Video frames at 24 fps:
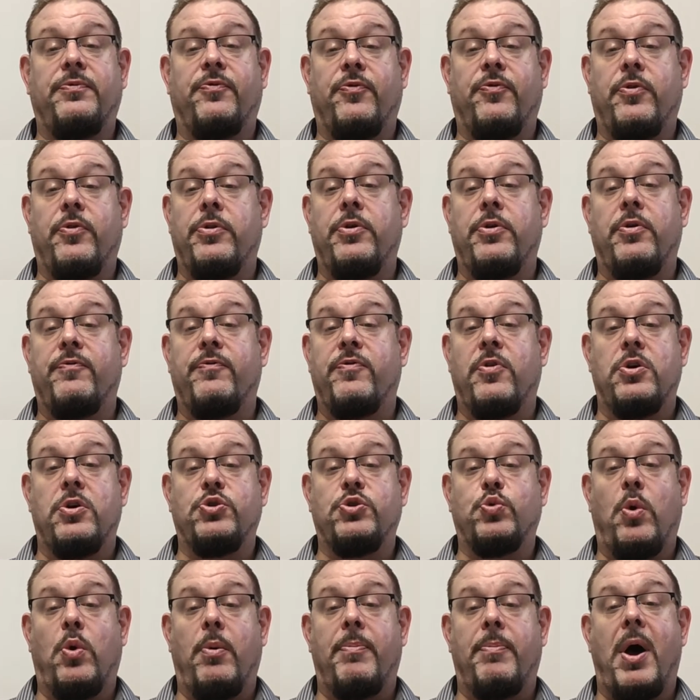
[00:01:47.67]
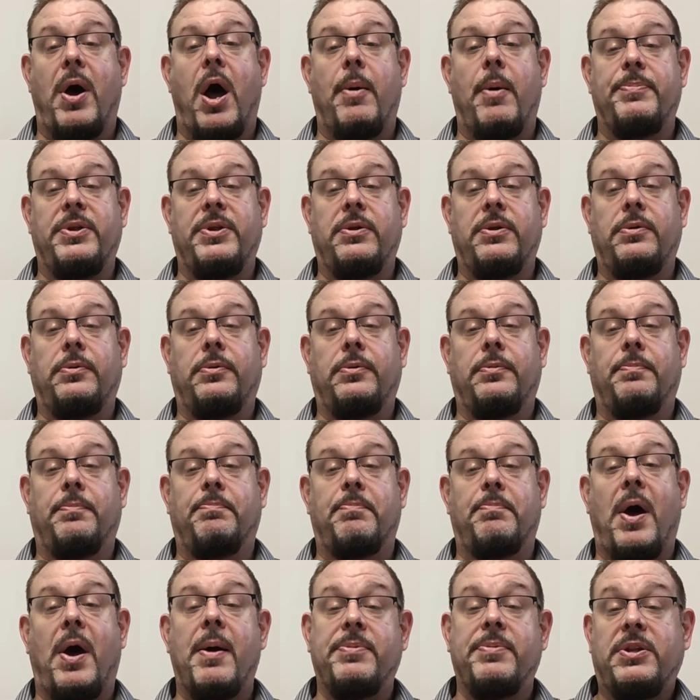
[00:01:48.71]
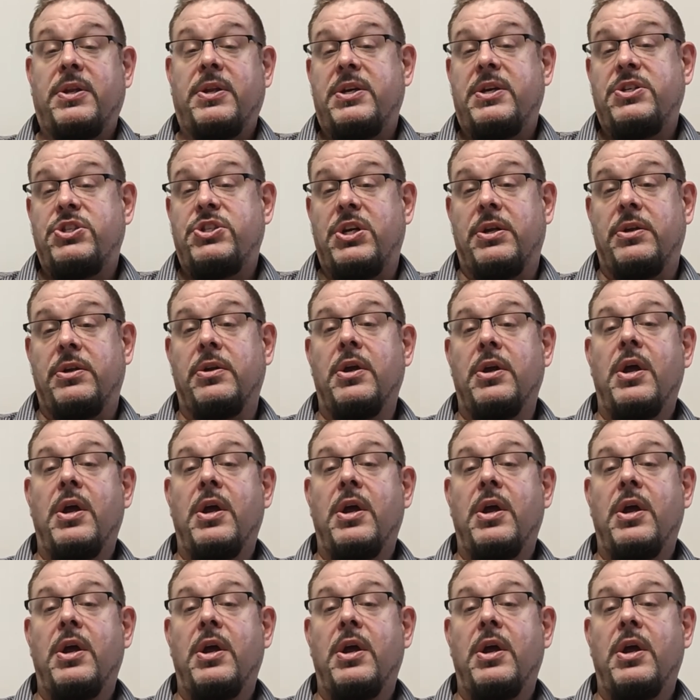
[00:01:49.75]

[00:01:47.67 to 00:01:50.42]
for their virtual population,